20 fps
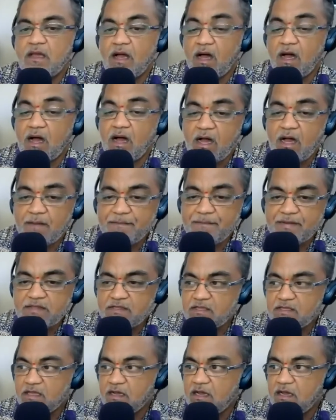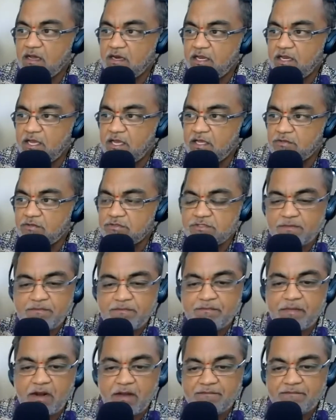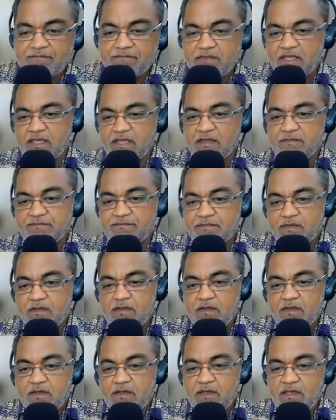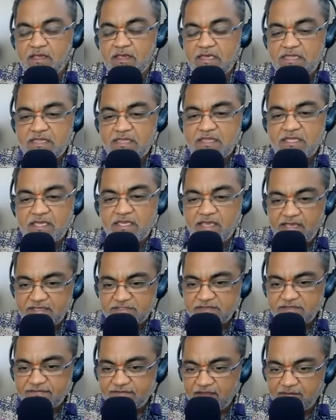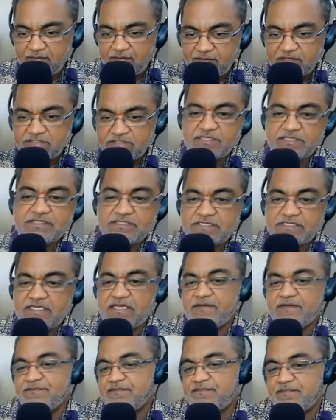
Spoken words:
Apatkale tu samprapte. In the case of emergency,